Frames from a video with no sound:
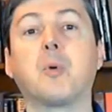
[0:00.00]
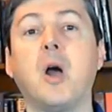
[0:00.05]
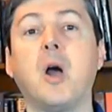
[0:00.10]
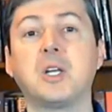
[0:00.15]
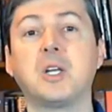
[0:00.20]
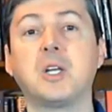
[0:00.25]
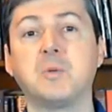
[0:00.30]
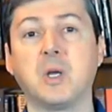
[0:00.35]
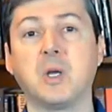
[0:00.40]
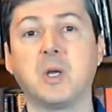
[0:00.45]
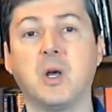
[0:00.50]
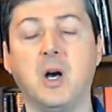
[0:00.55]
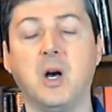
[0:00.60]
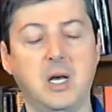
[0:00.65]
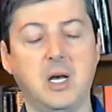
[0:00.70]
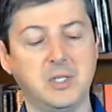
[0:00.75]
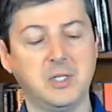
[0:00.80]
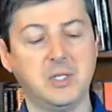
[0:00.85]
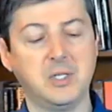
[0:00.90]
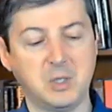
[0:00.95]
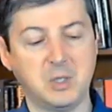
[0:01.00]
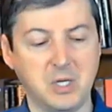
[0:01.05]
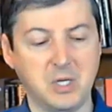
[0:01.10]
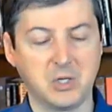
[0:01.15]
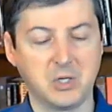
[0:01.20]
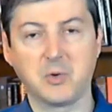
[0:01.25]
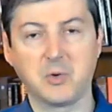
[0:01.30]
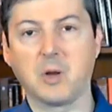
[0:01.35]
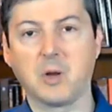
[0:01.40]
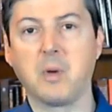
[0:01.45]
the proximate cause
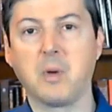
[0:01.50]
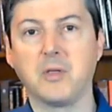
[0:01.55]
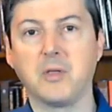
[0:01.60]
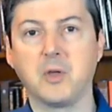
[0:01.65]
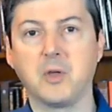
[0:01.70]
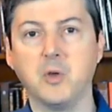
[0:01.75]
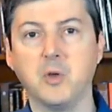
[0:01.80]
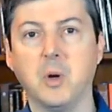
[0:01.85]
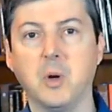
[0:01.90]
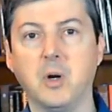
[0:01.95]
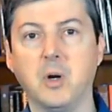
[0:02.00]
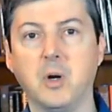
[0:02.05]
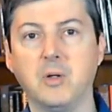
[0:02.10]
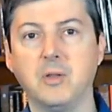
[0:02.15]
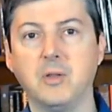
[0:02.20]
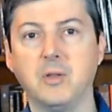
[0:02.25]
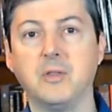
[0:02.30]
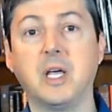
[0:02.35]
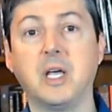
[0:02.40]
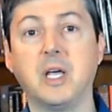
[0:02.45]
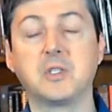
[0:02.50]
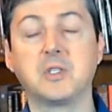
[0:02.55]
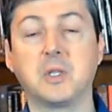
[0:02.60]
is being struck by the cue ball.